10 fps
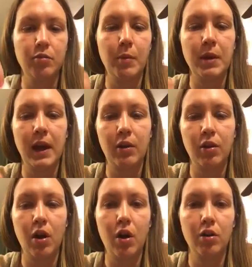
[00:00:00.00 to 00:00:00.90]
rubbing
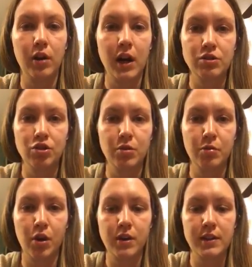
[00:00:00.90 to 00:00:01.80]
alcohol or hydrogen
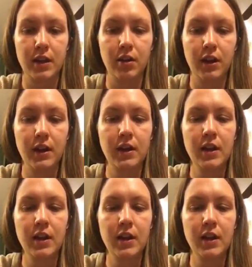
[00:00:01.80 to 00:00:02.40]
peroxide on it.